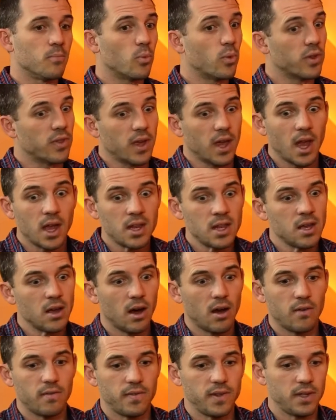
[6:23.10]
with any
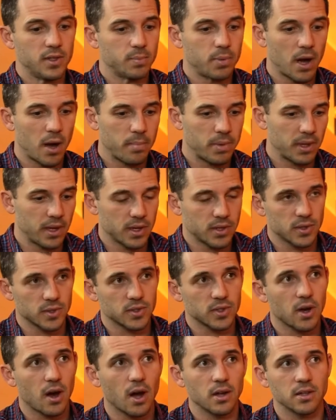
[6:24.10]
of these
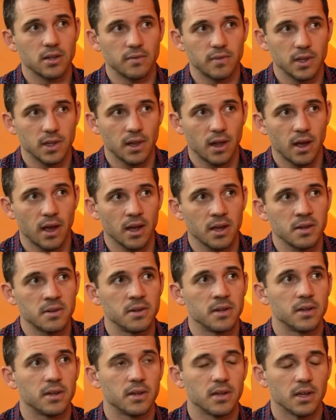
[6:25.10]
populations, cognitive
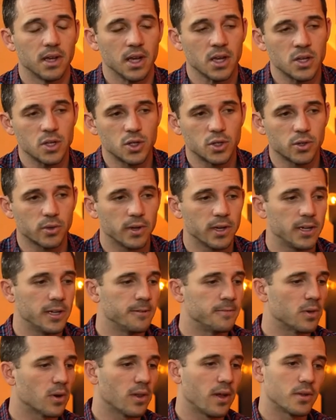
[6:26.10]
decline,
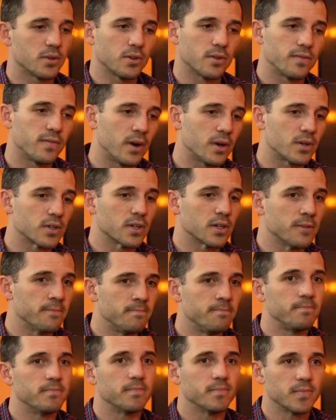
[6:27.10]
injury, neurological
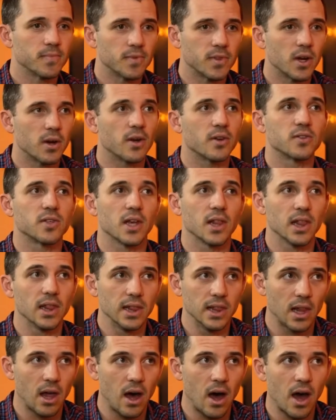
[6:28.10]
function, there is a
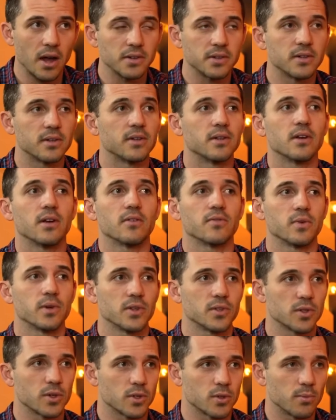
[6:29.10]
lot of
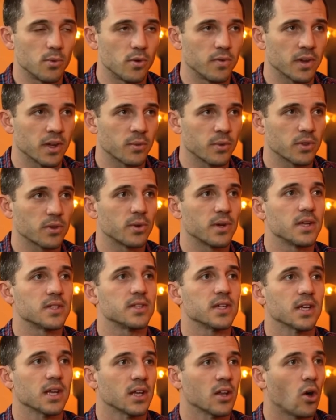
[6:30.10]
research moving with
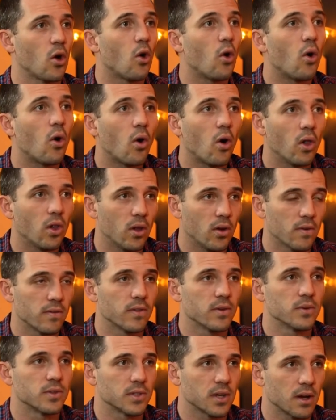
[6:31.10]
creatine in all of
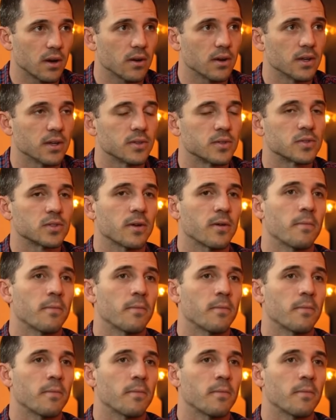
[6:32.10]
those areas.